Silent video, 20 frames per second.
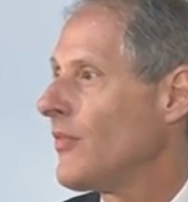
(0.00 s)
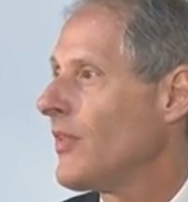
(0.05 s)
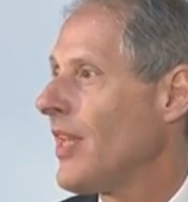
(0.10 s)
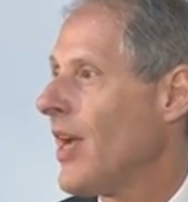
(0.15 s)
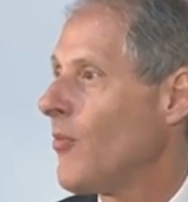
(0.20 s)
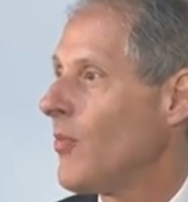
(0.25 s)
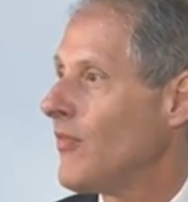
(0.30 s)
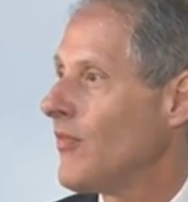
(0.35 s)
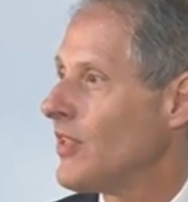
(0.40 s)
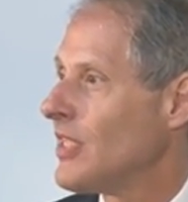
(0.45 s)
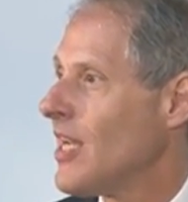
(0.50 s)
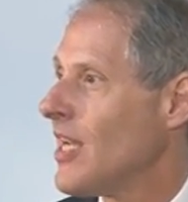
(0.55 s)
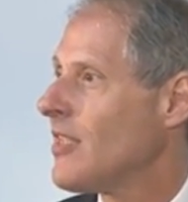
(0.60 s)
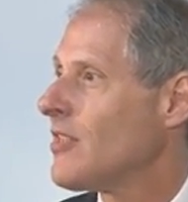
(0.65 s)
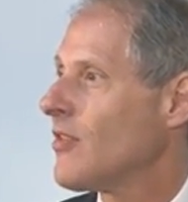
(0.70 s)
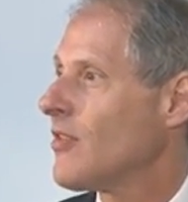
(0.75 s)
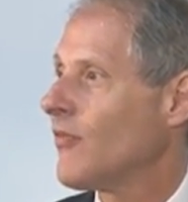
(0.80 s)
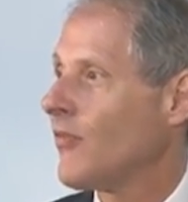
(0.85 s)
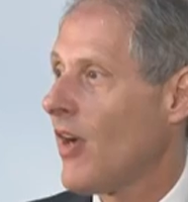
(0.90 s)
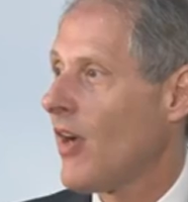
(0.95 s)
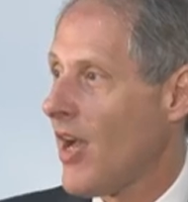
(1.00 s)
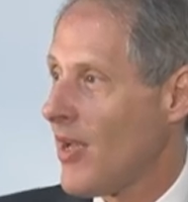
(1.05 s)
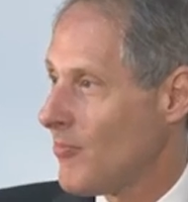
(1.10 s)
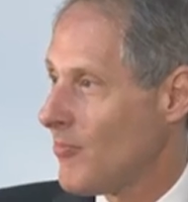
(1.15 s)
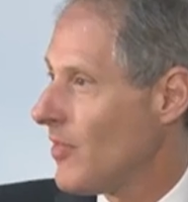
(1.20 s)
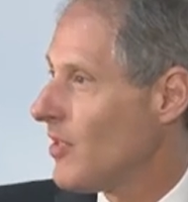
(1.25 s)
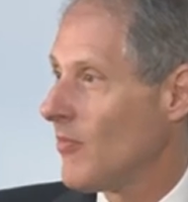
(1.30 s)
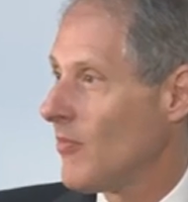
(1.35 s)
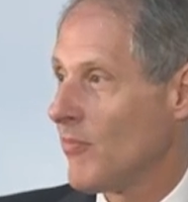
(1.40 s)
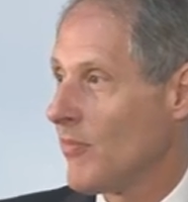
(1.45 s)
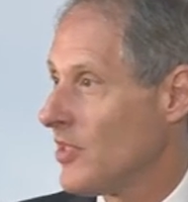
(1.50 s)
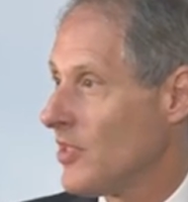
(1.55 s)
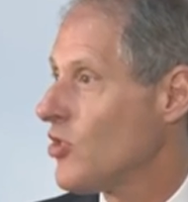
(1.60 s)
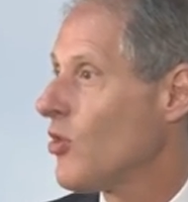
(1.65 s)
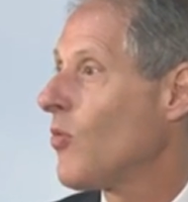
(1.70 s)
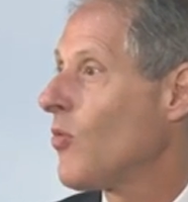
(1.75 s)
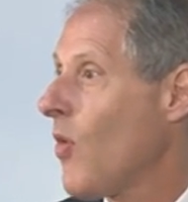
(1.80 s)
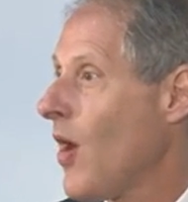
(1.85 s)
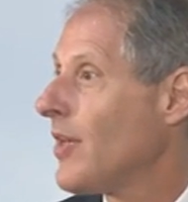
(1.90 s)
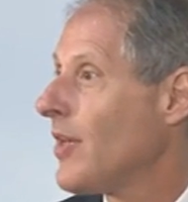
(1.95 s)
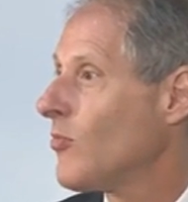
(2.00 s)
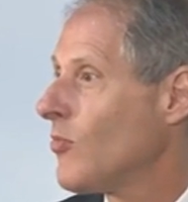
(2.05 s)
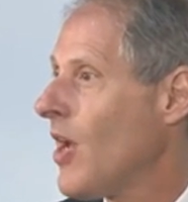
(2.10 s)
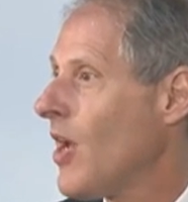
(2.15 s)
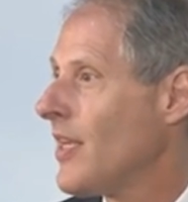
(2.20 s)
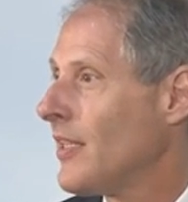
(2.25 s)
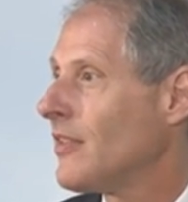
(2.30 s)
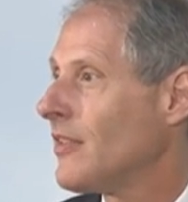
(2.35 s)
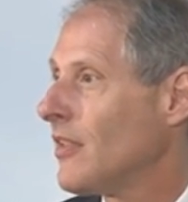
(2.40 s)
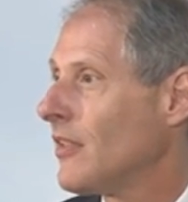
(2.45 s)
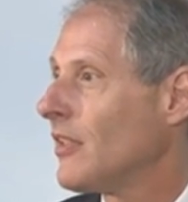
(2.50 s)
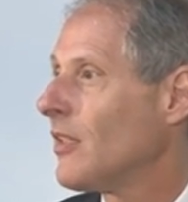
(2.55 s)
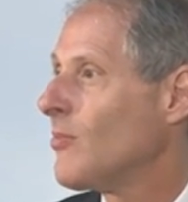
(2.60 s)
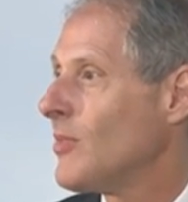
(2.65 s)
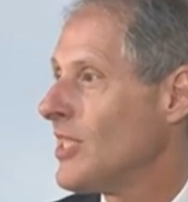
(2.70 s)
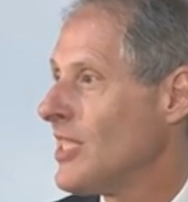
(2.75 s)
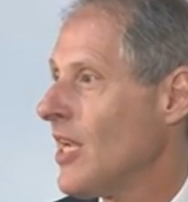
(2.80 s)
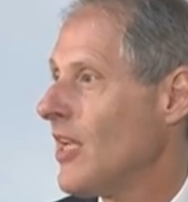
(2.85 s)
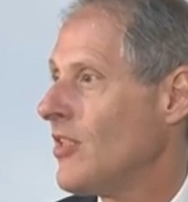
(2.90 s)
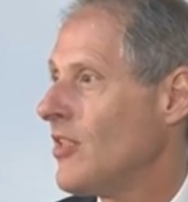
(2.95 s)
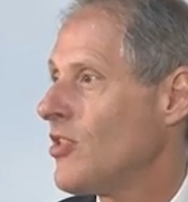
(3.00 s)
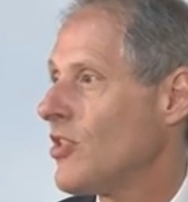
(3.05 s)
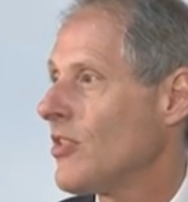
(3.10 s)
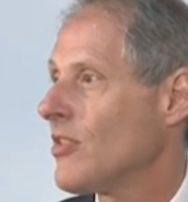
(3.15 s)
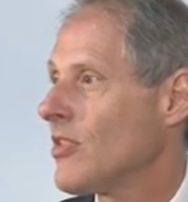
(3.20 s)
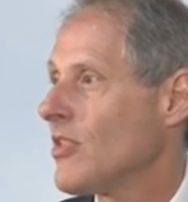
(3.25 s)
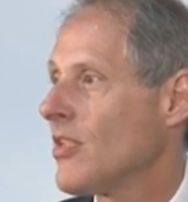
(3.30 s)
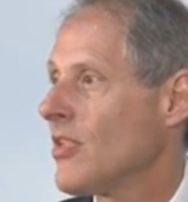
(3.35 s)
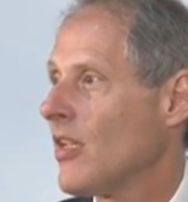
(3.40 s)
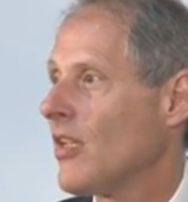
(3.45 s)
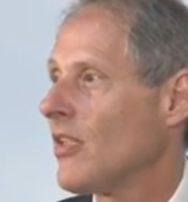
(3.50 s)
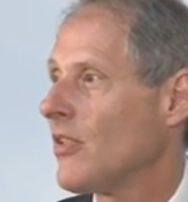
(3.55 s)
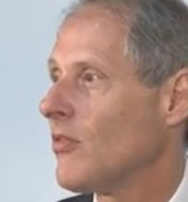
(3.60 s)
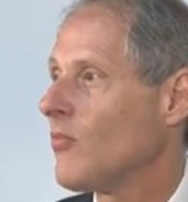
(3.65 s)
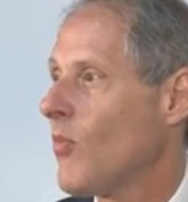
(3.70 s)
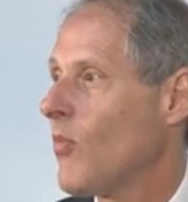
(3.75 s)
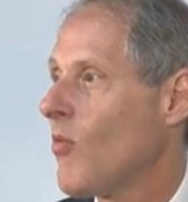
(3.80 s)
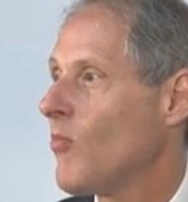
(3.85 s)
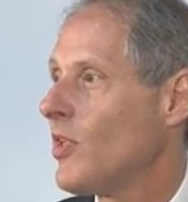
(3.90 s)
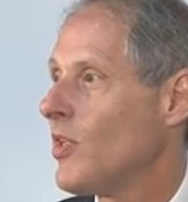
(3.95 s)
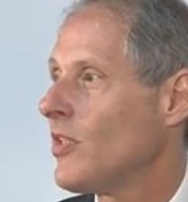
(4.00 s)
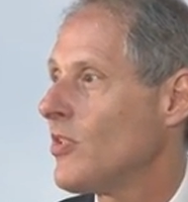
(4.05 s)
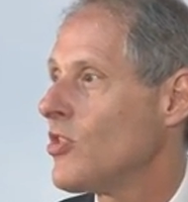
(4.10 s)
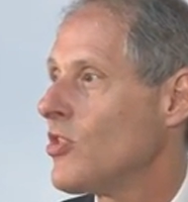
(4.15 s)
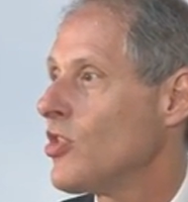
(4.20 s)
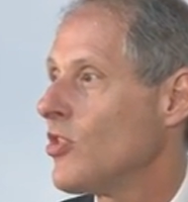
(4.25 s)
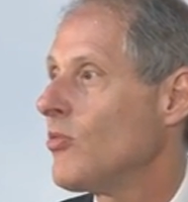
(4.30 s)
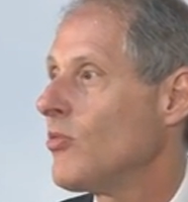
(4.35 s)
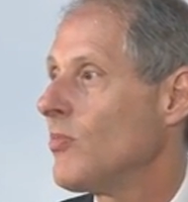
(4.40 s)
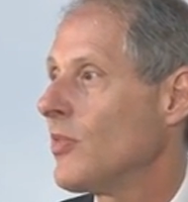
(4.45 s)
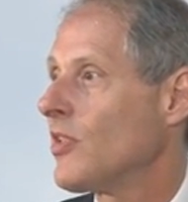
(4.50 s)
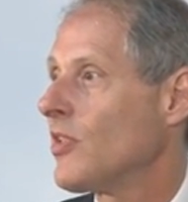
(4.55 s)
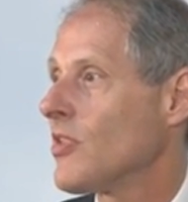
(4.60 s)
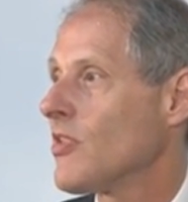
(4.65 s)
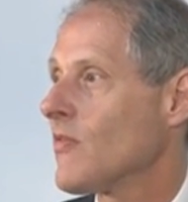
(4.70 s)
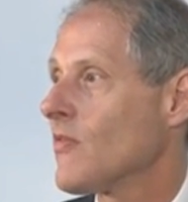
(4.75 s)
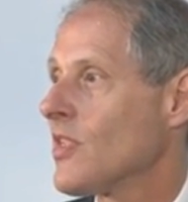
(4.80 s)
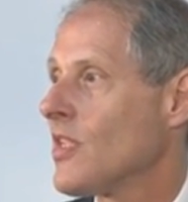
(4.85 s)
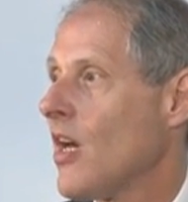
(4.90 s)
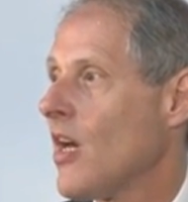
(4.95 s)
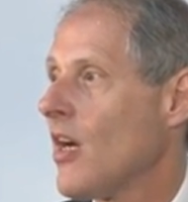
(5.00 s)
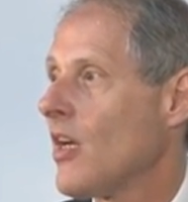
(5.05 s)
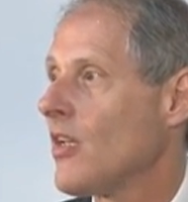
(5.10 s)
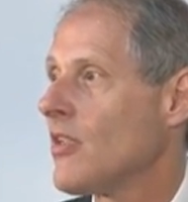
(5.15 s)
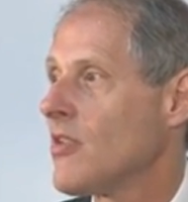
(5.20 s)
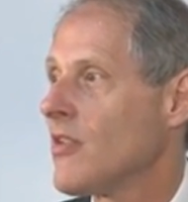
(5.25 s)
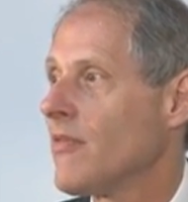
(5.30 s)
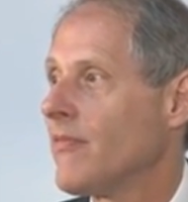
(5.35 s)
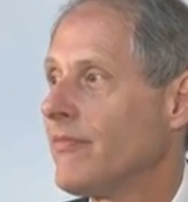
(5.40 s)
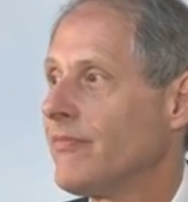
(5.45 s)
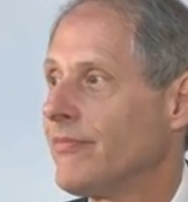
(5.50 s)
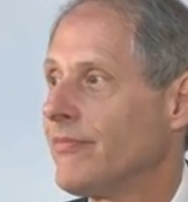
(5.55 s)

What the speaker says: that we've identified, but you're quite right. There are limitations then in what we can do because of size.